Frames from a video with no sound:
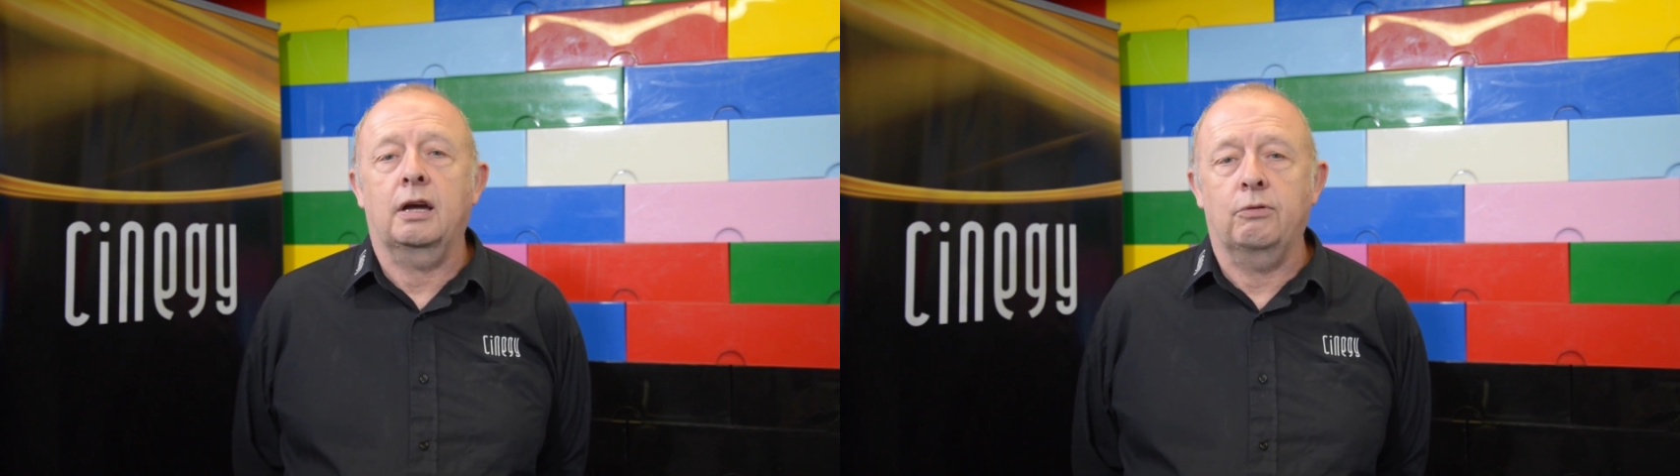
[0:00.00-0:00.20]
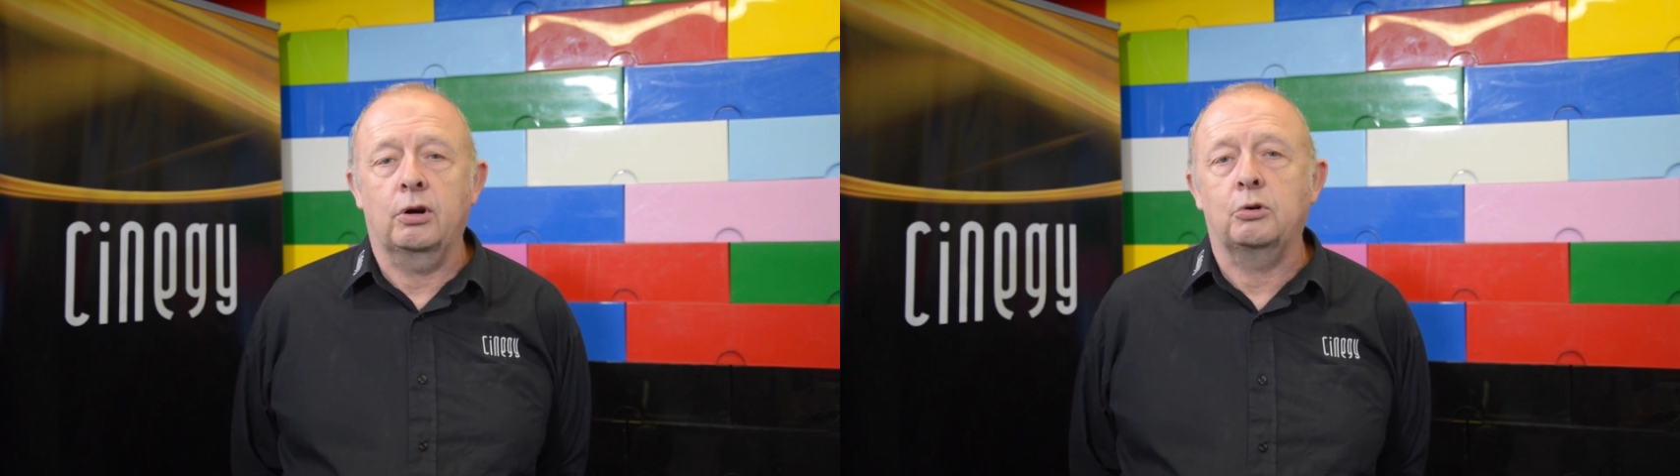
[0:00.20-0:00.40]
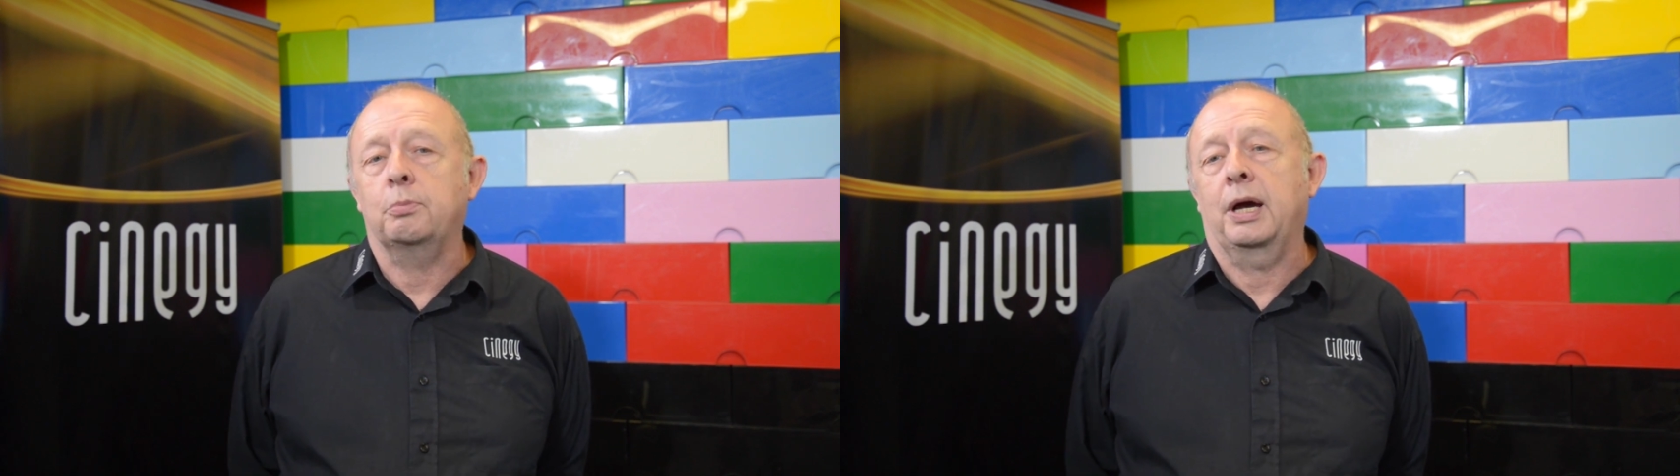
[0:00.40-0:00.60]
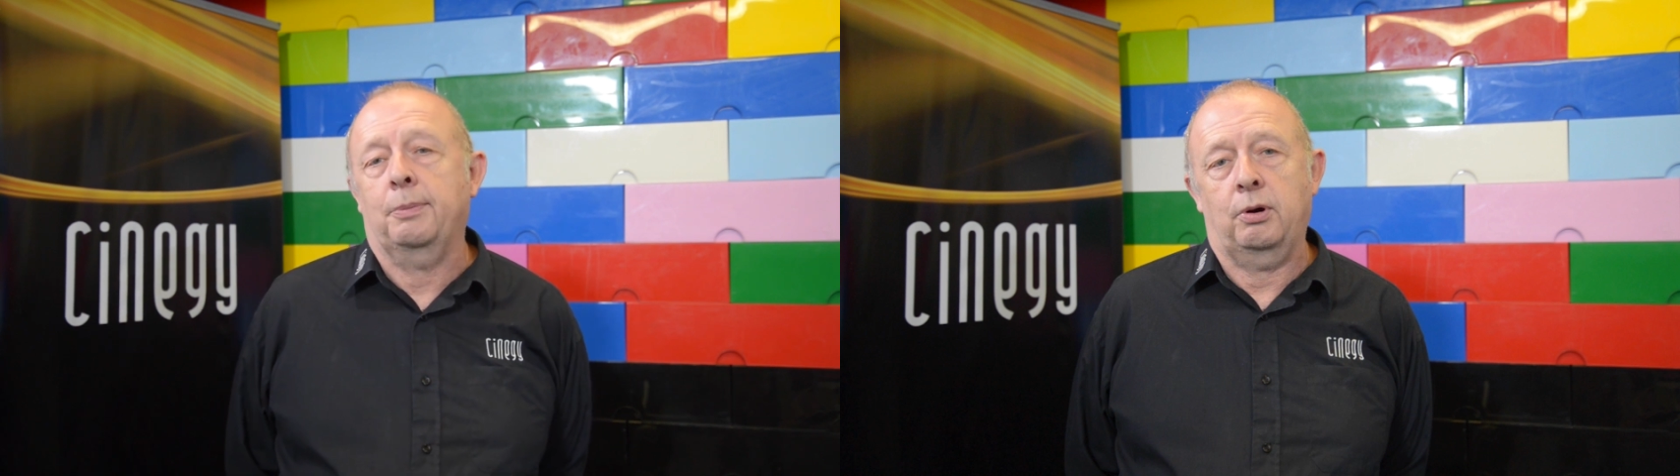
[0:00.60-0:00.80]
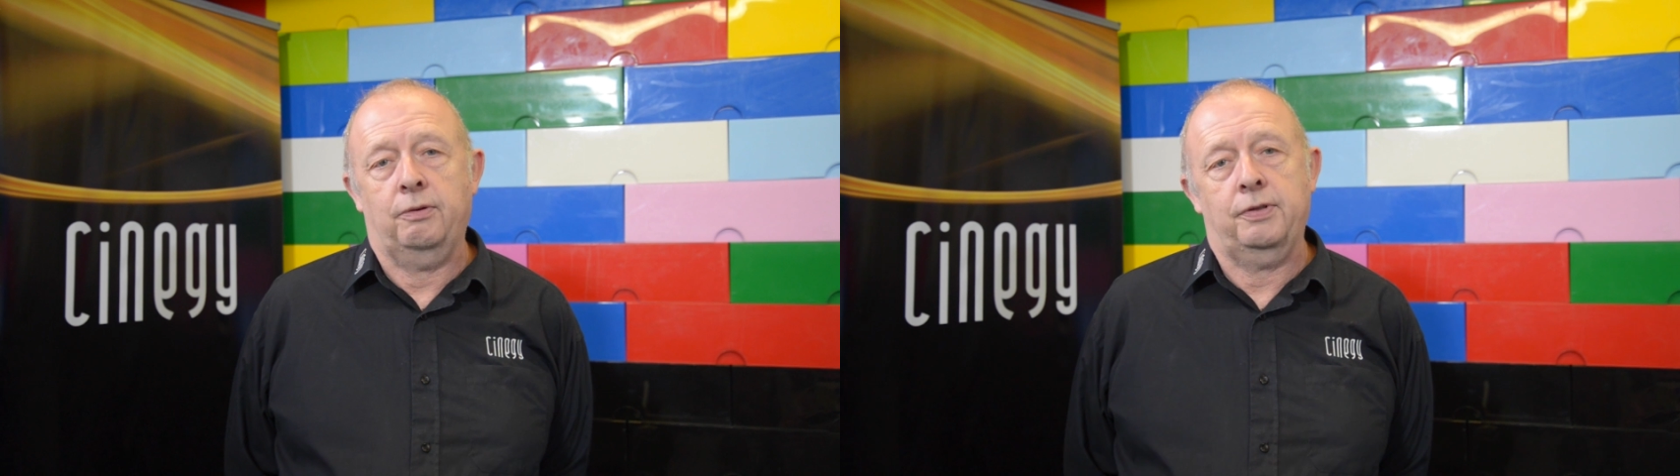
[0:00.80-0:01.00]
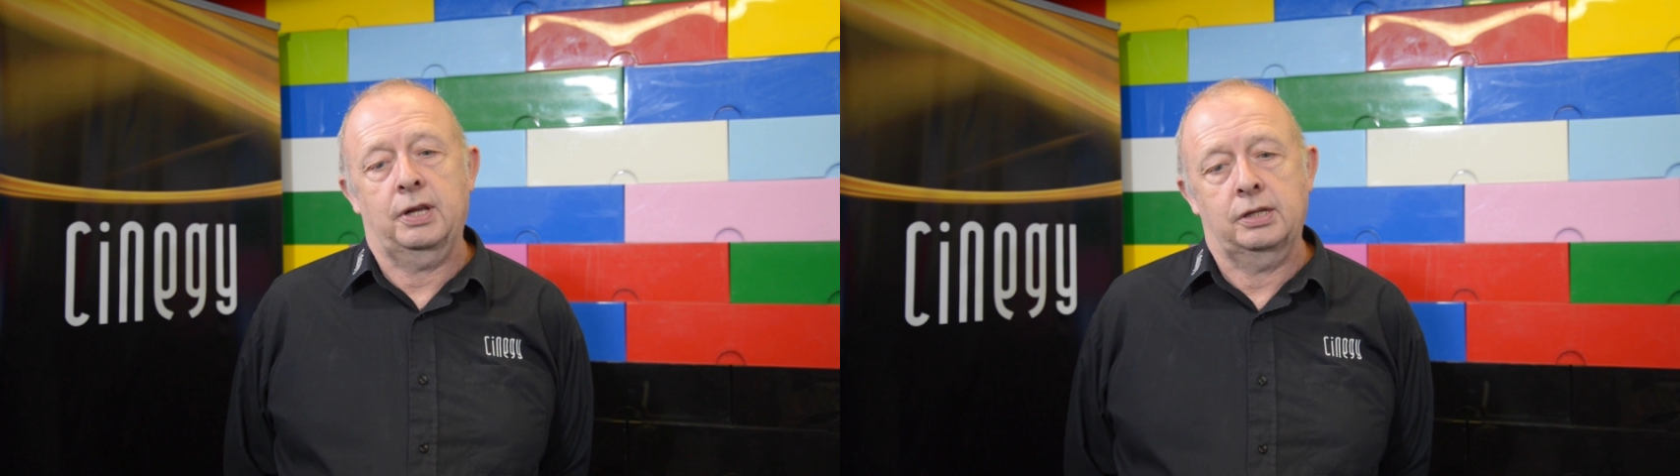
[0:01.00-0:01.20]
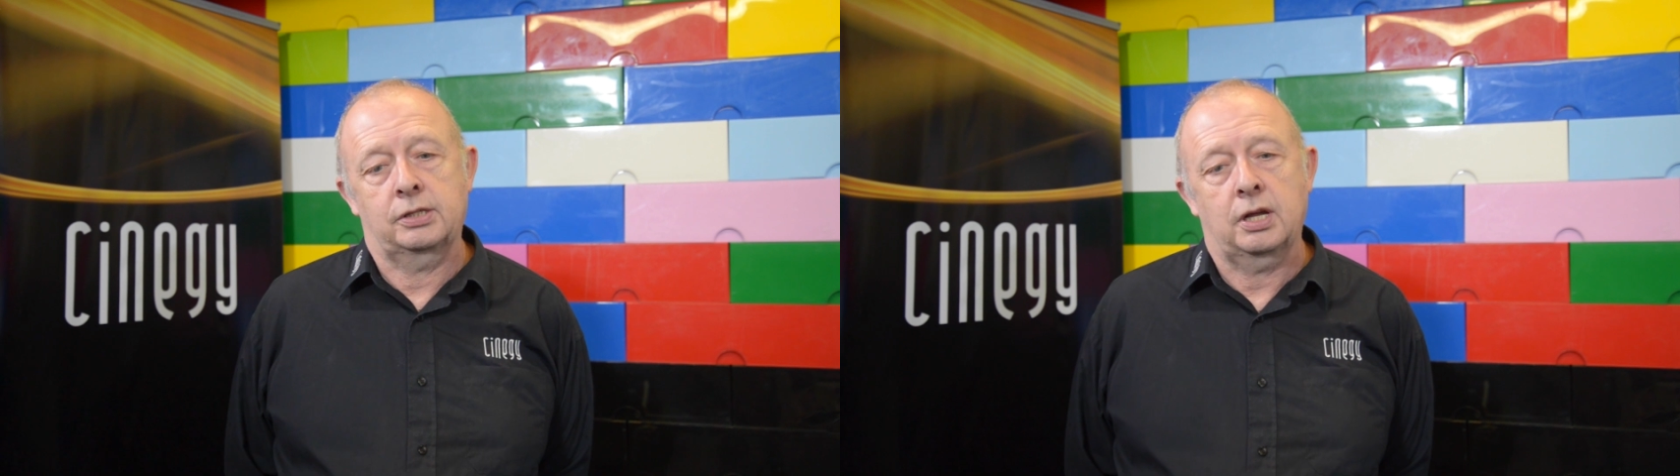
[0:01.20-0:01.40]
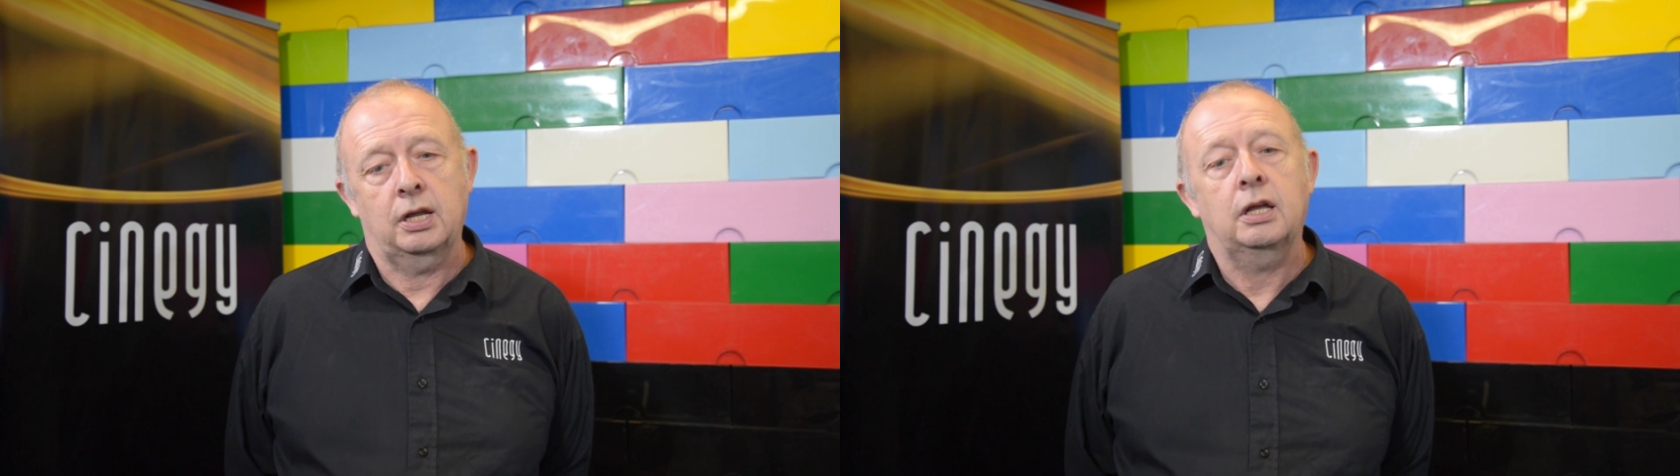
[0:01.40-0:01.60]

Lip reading: a roadmap of things